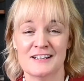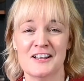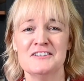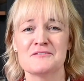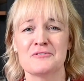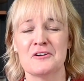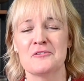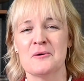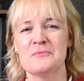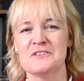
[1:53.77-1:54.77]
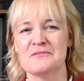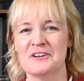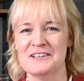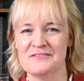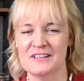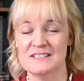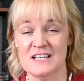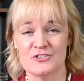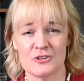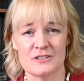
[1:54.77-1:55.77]
Clients of Frank Crum with the Frank Advice
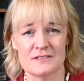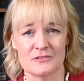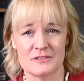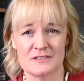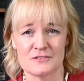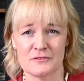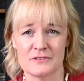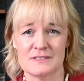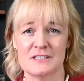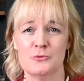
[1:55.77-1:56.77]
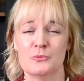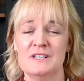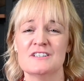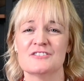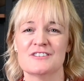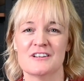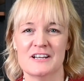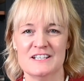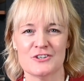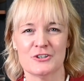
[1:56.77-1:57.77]
HR Consulting Service can reach out to their
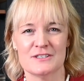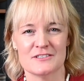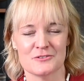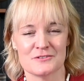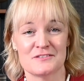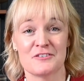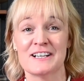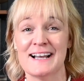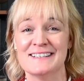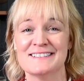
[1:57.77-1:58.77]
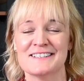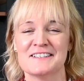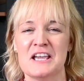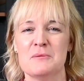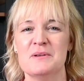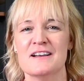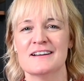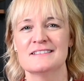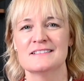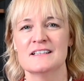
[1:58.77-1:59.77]
HR consultant for guidance on
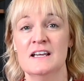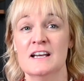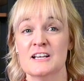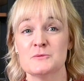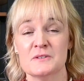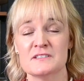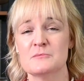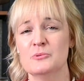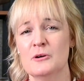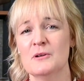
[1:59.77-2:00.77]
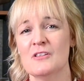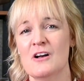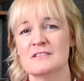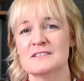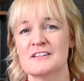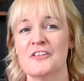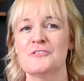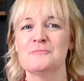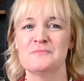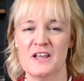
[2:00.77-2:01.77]
KPIs, as well as employment laws and
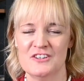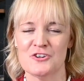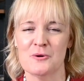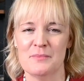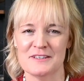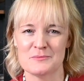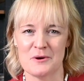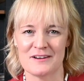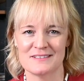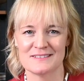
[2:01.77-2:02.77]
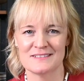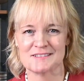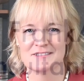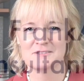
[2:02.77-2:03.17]
other HR best practices.